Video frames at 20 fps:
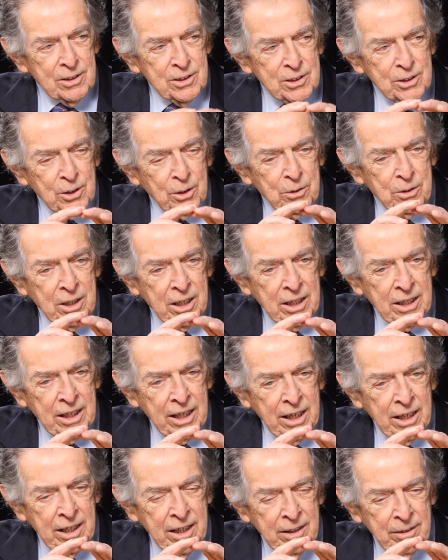So that
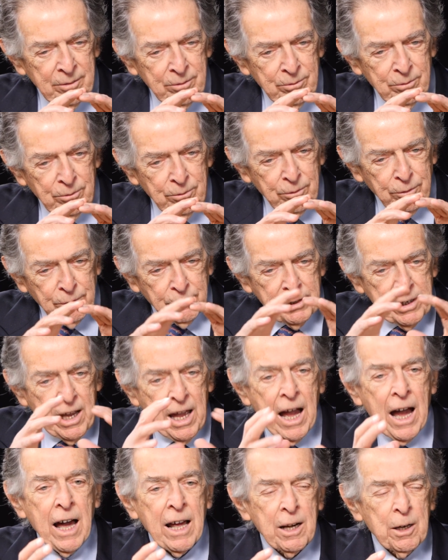a free
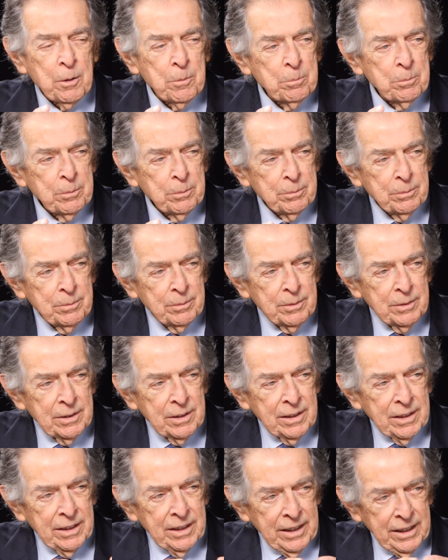atom
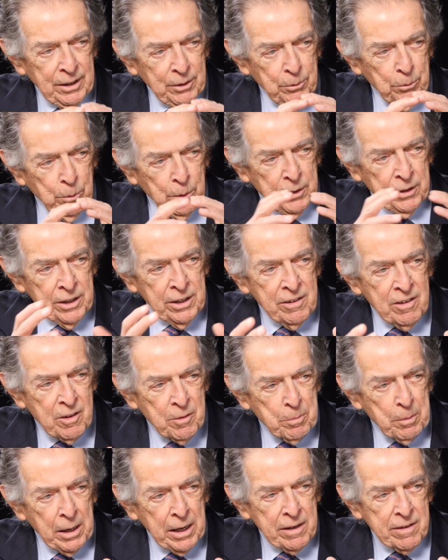within
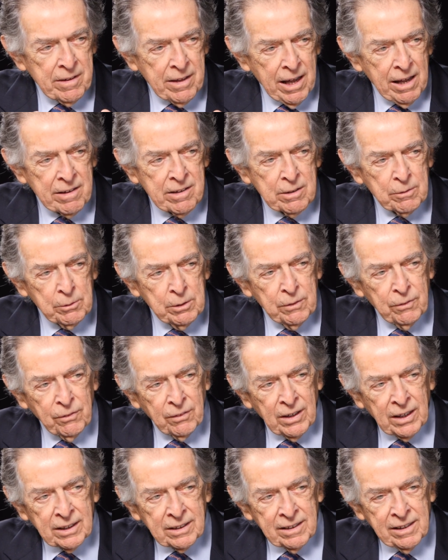space has to
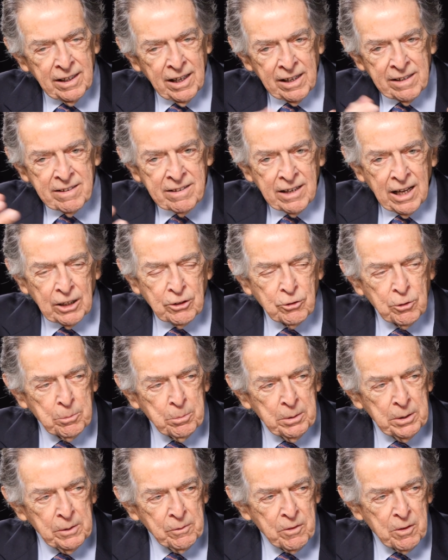reflect the
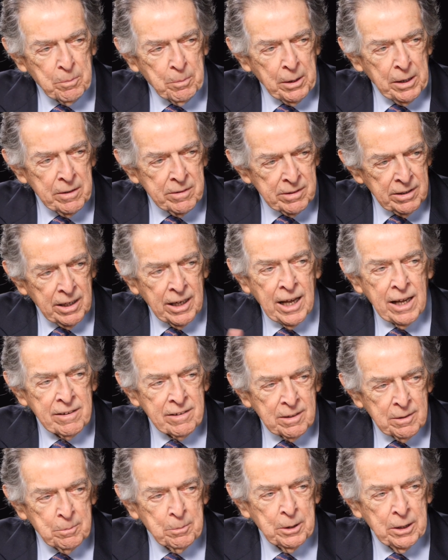isotropy of space. It has
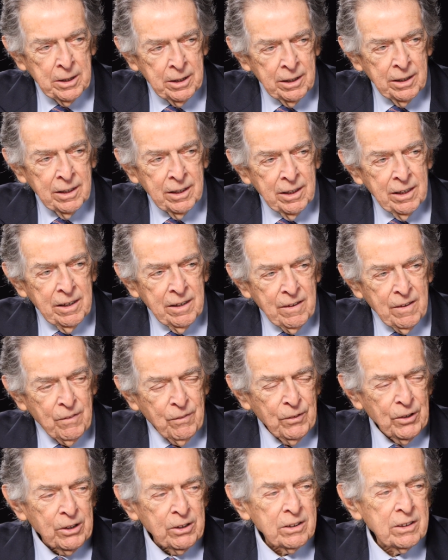to be
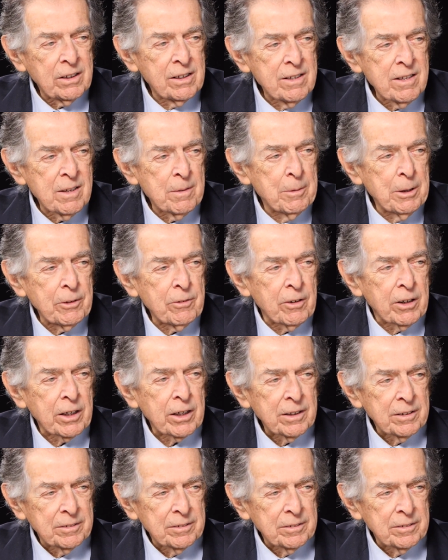spherically symmetric.